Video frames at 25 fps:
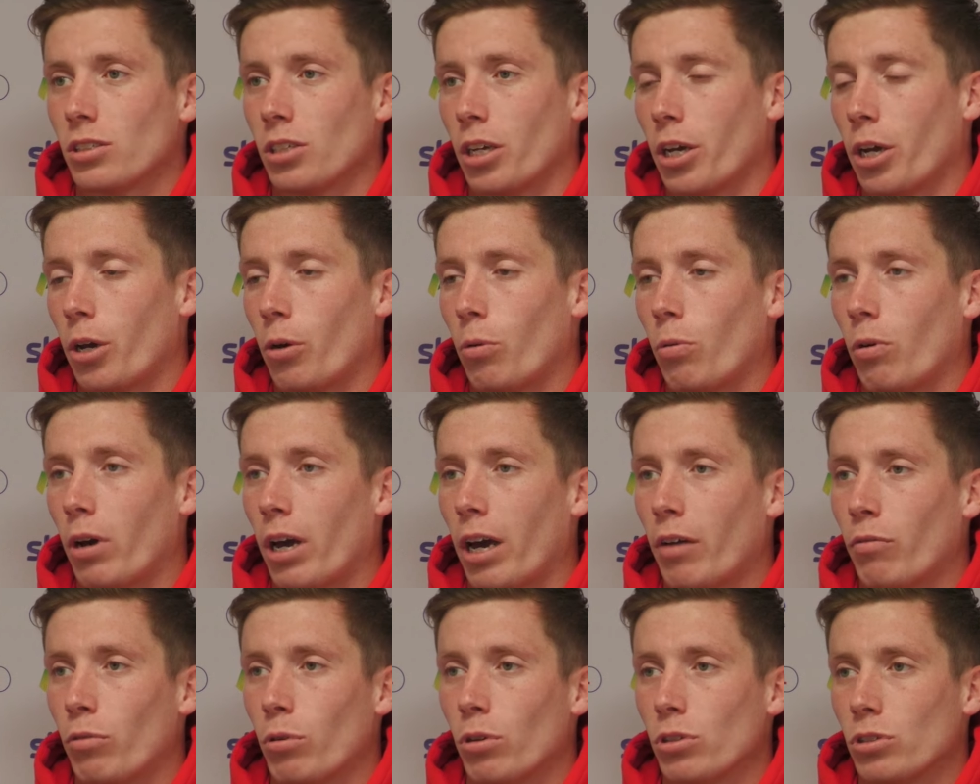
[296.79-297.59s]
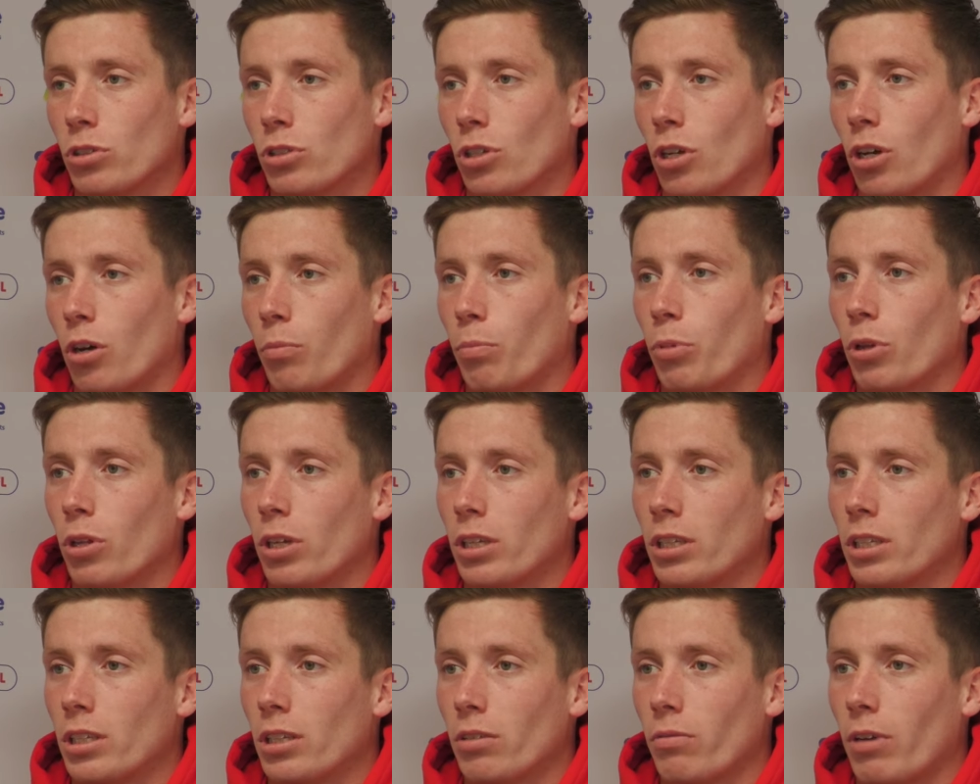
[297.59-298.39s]
So everyone's sort of
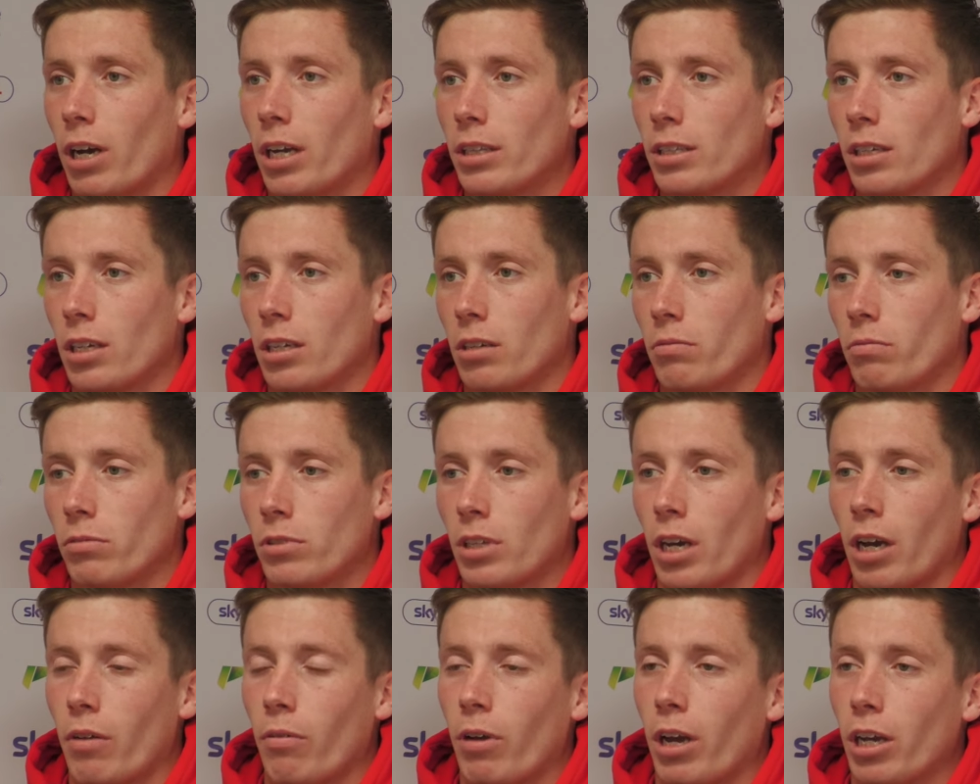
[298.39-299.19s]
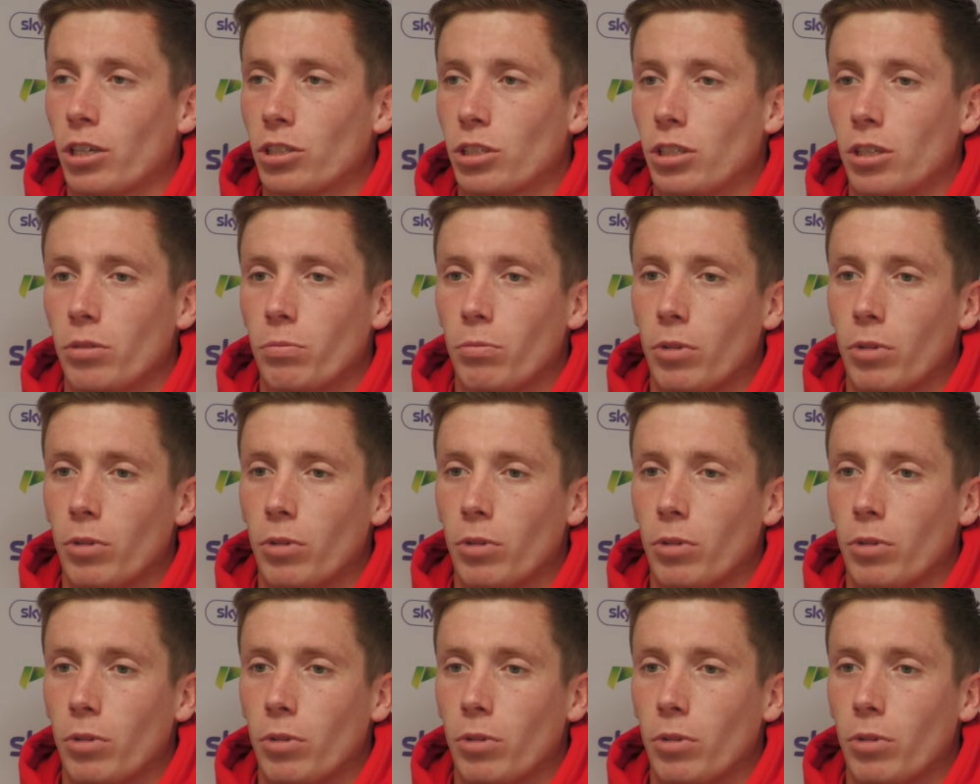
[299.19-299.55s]
pulling in the right direction,